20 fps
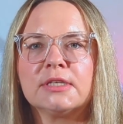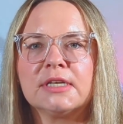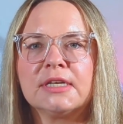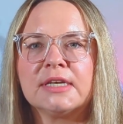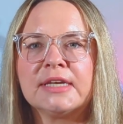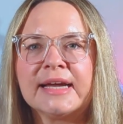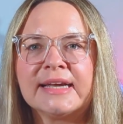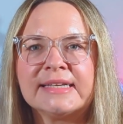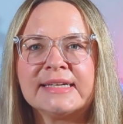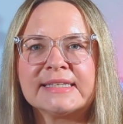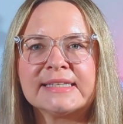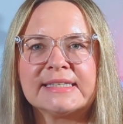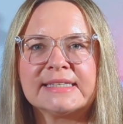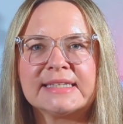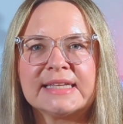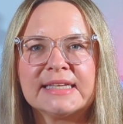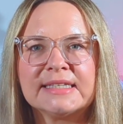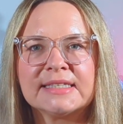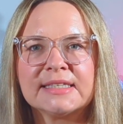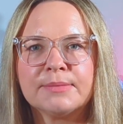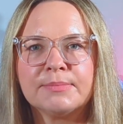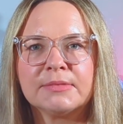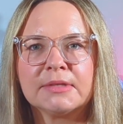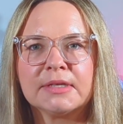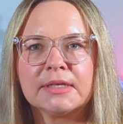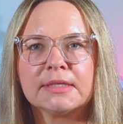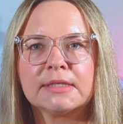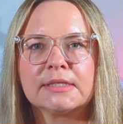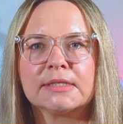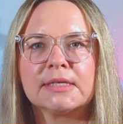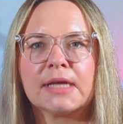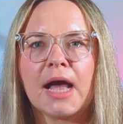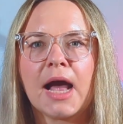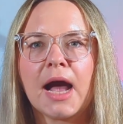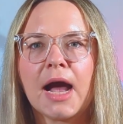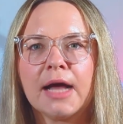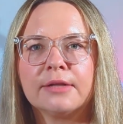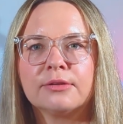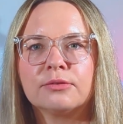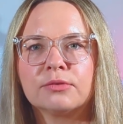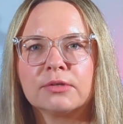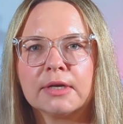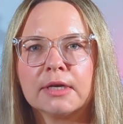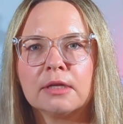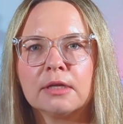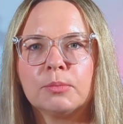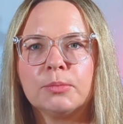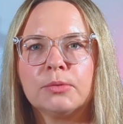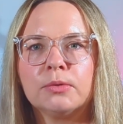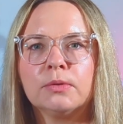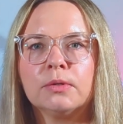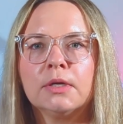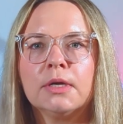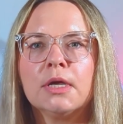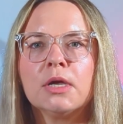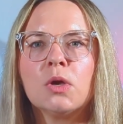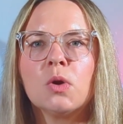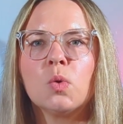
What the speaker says: lies a system that's unreliable,